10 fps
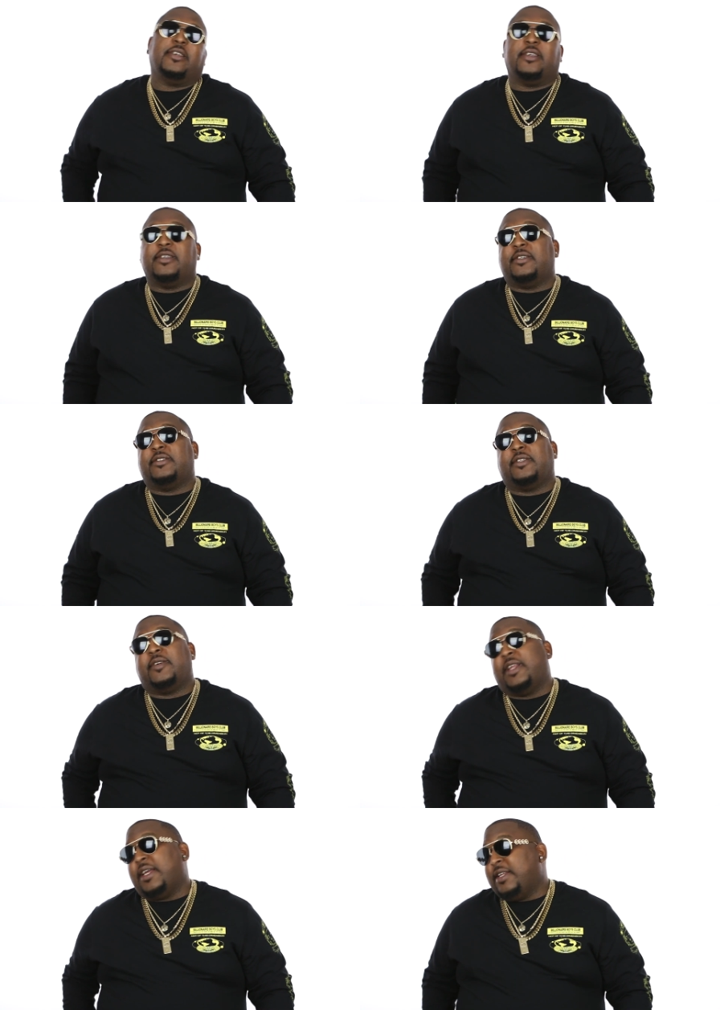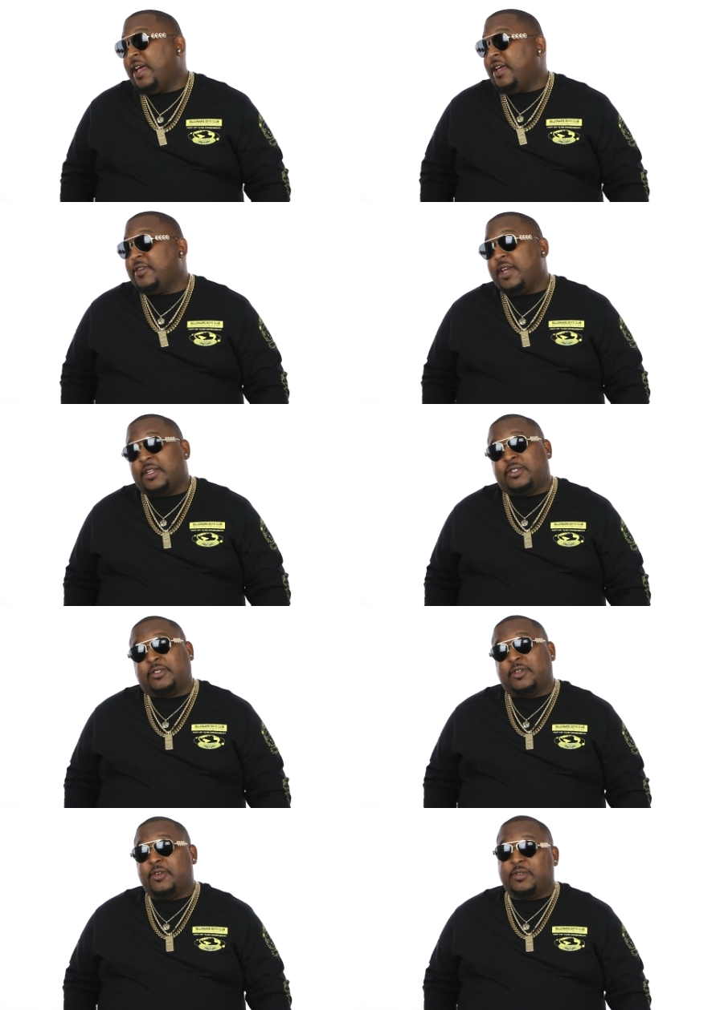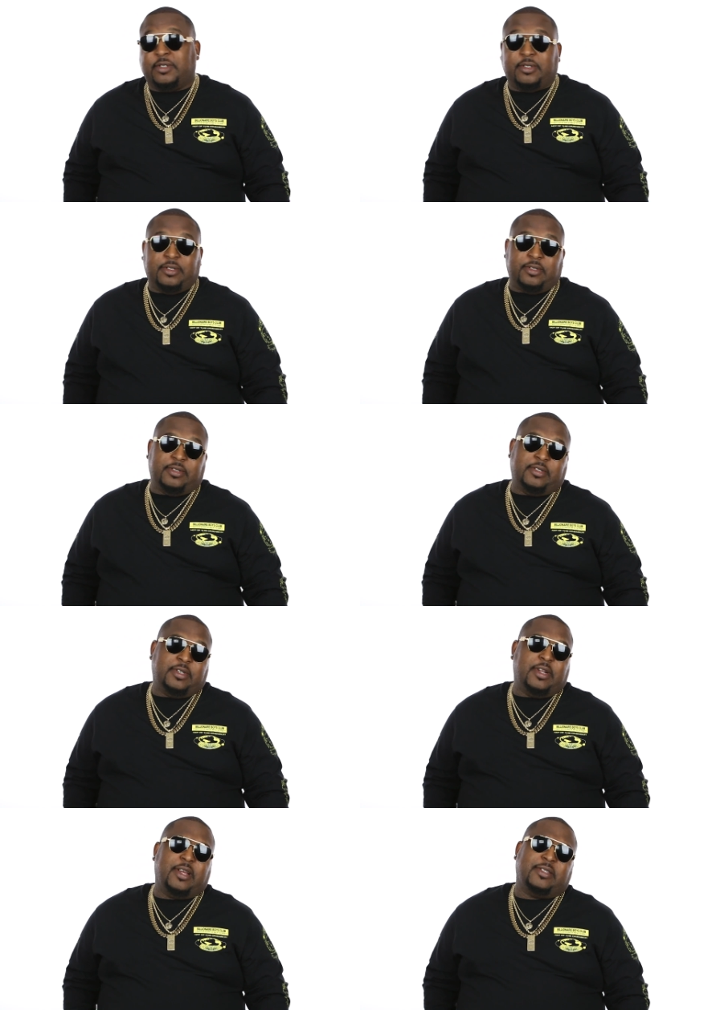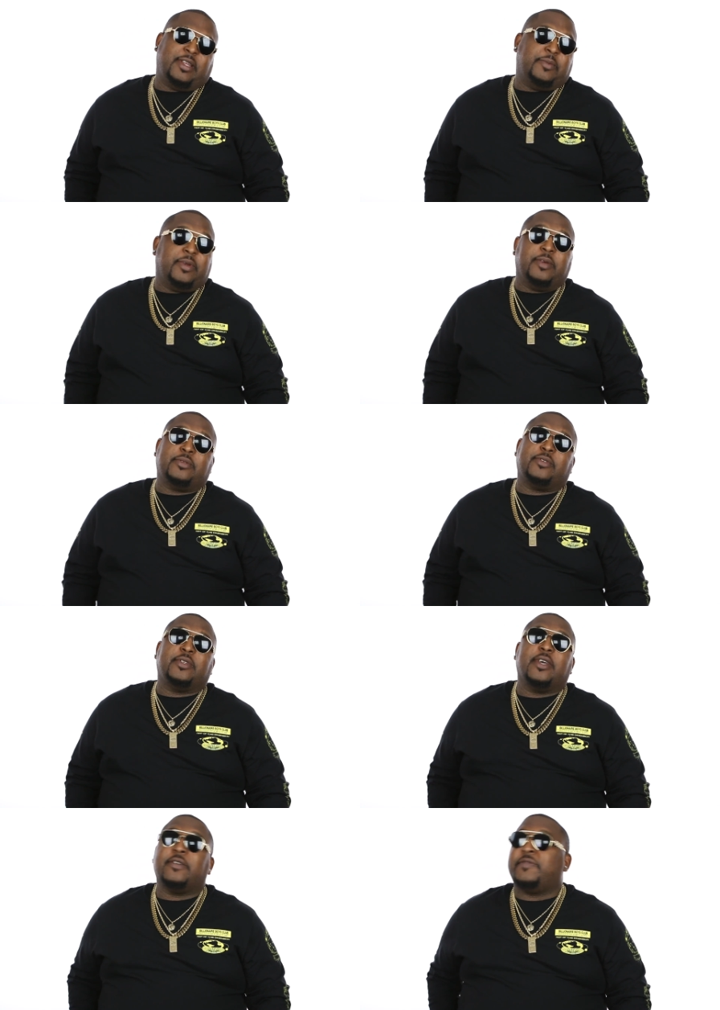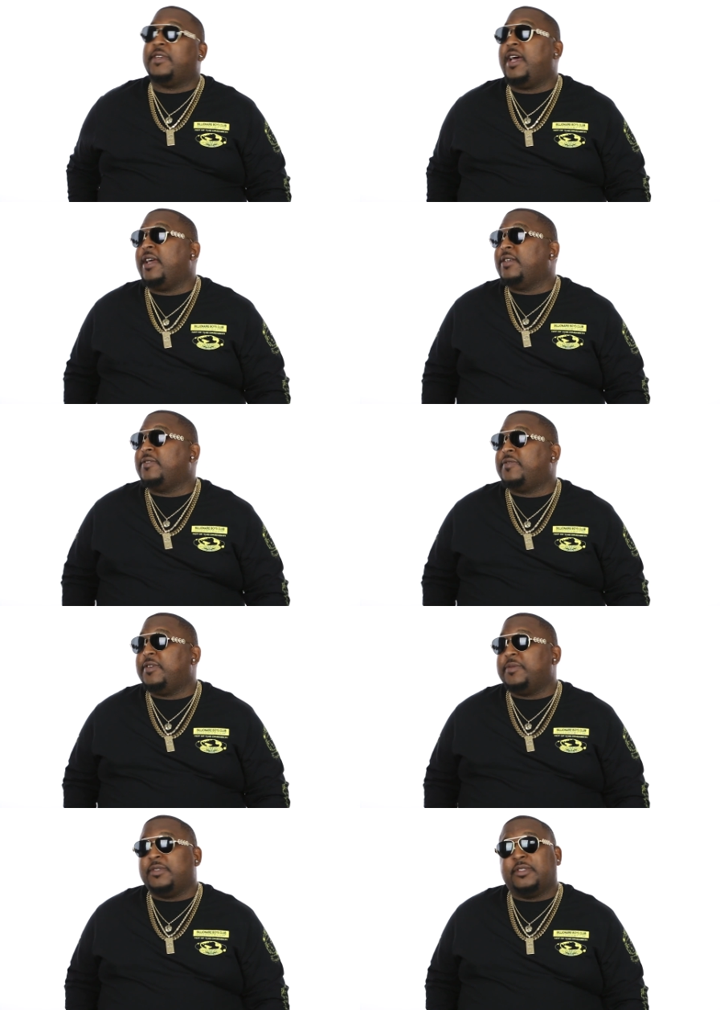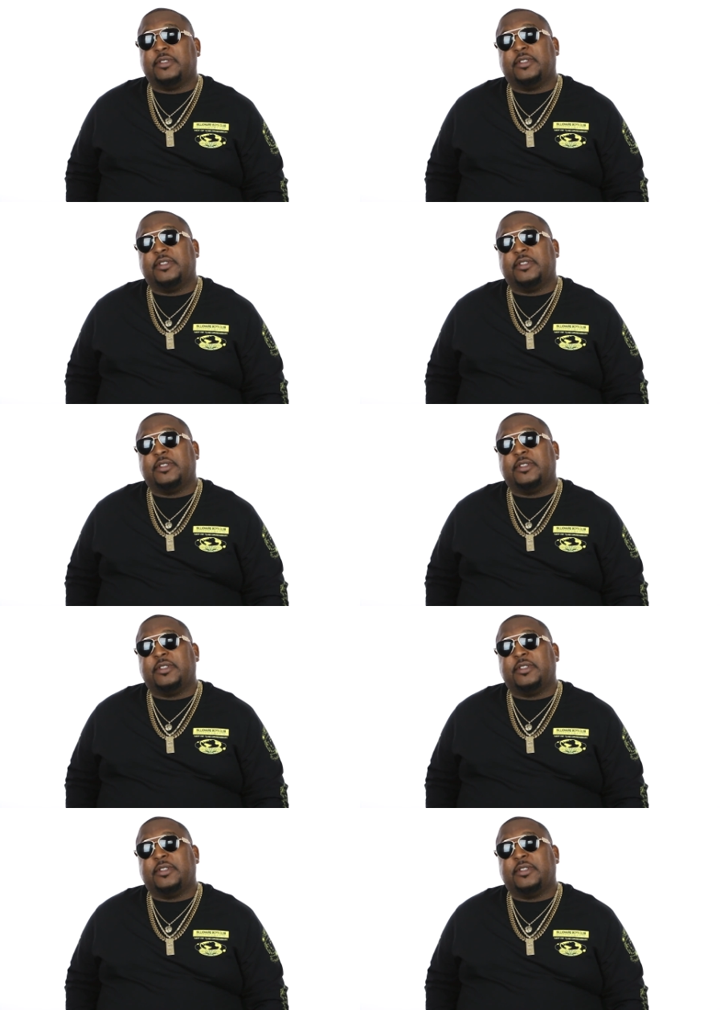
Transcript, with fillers: And they're like, nah, you had a stroke. And I was like, man, I'm too young for that, you feel me?